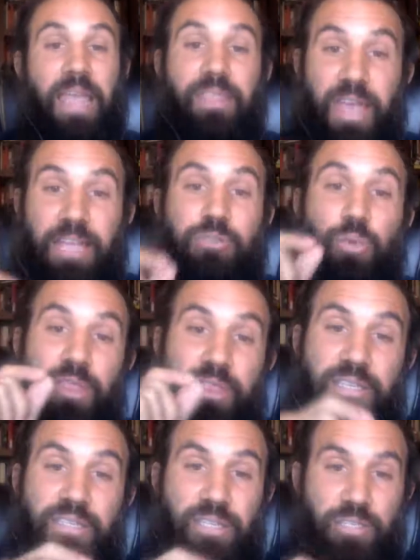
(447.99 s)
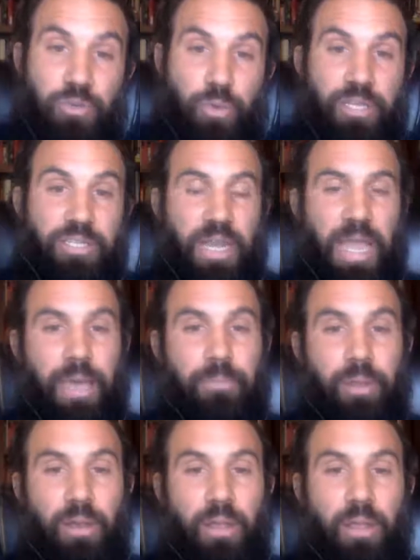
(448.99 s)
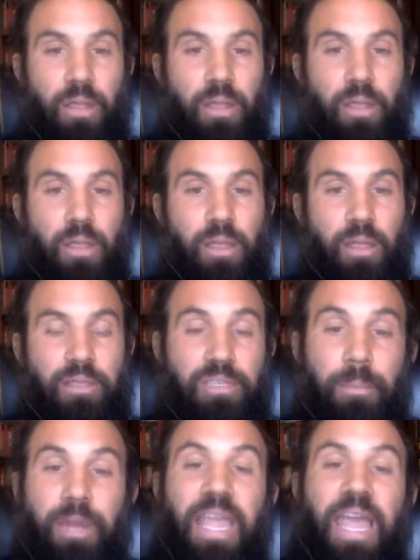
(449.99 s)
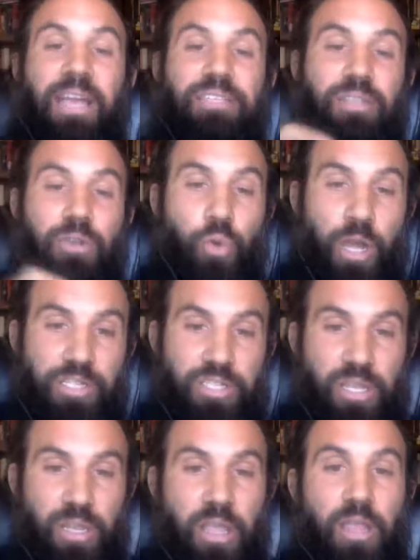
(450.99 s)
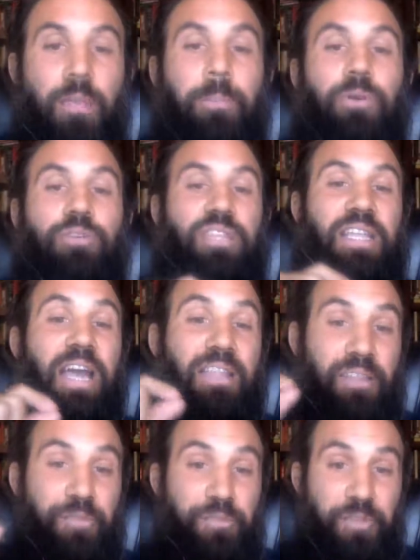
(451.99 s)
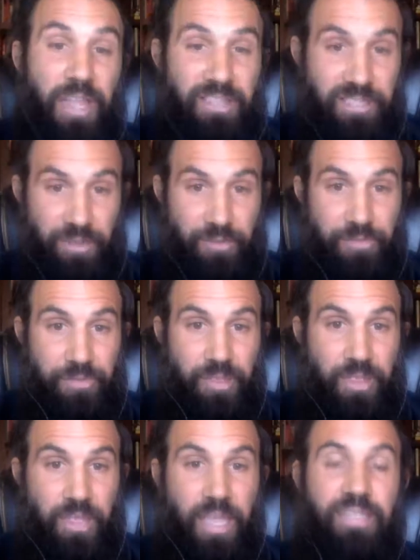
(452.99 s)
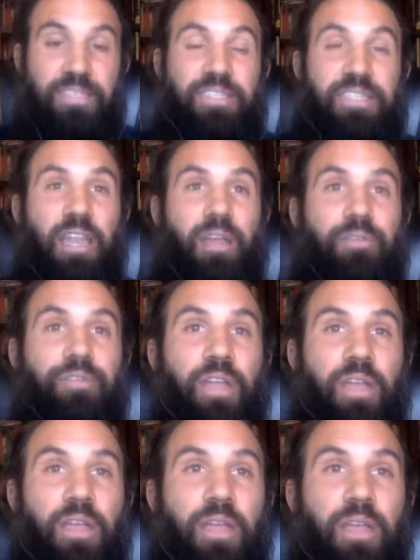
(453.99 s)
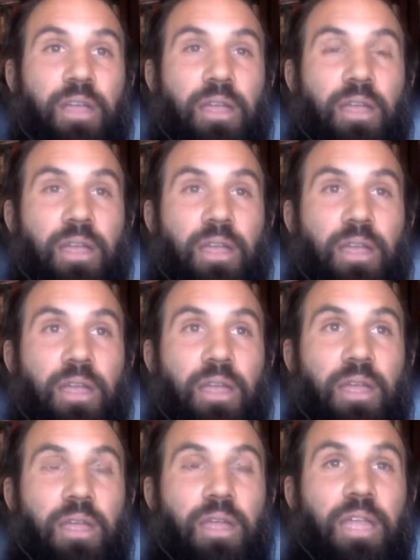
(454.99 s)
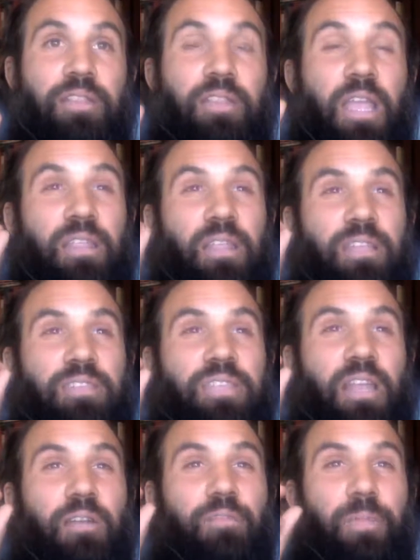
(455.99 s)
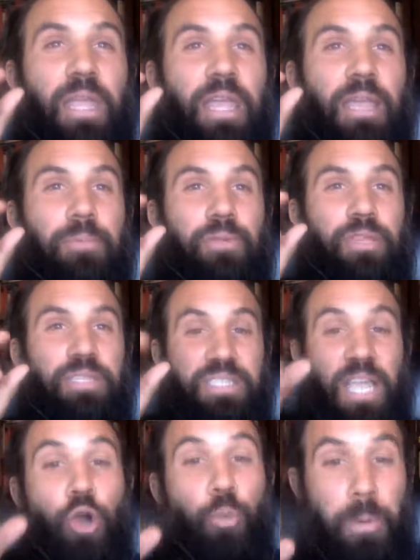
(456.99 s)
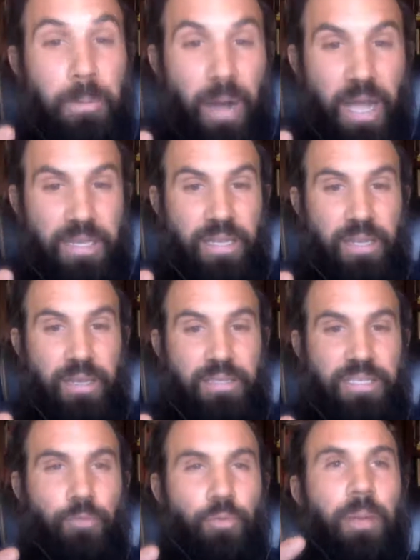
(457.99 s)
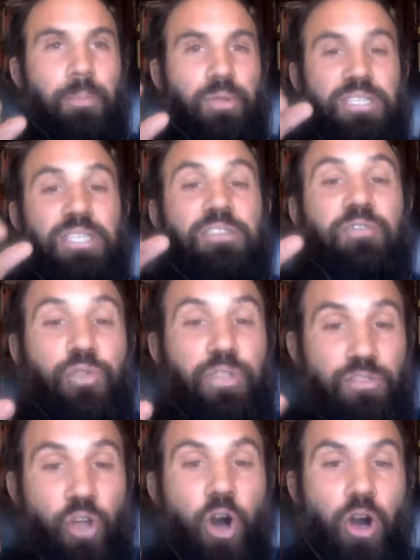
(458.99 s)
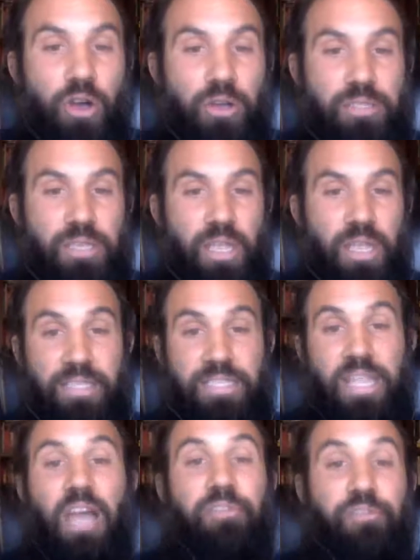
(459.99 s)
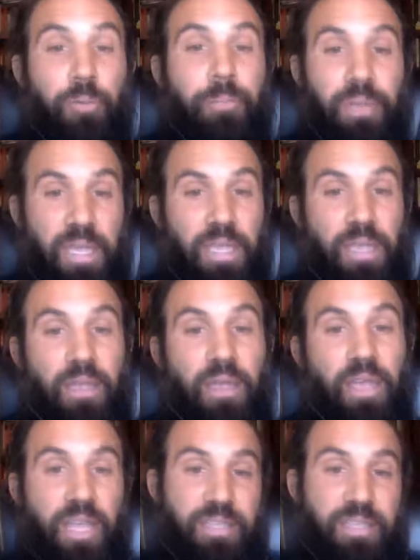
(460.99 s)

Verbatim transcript: And that's what this situation happened. Somebody asked a question, the person got defensive instead of, in, in, instead of being able to stay open-minded and say, remember, this is for the dogs. It's not for me.